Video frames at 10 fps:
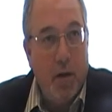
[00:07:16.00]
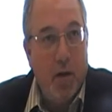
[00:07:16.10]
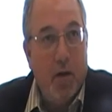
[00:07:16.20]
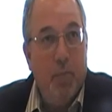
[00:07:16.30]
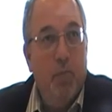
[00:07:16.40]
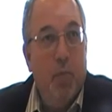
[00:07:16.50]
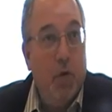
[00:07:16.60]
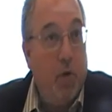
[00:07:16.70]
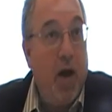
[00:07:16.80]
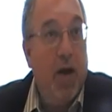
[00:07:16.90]

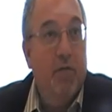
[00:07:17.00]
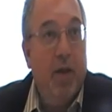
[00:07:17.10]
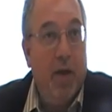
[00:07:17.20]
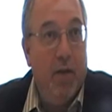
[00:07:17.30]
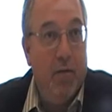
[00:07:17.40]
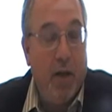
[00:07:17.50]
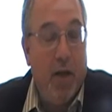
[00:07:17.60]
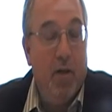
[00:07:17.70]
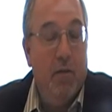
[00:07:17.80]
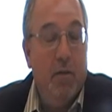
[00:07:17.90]
to arrive, and
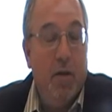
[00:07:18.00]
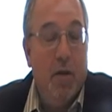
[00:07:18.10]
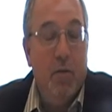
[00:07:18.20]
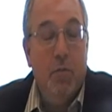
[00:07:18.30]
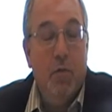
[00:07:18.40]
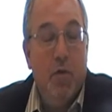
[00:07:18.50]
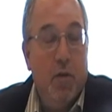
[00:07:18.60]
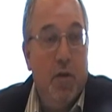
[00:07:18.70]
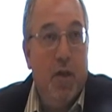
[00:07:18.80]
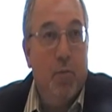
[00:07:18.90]
so
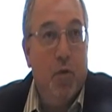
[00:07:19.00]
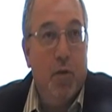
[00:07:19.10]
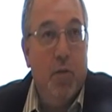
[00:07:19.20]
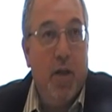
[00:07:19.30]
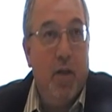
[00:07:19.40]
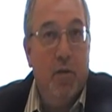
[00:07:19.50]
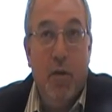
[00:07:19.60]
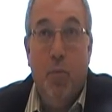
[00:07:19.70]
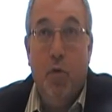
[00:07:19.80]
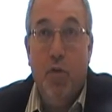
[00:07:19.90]
that they can put them together
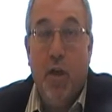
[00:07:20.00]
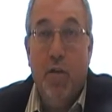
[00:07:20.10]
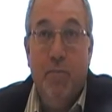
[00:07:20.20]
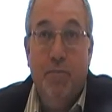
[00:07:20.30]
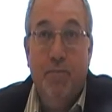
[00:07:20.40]
in the project.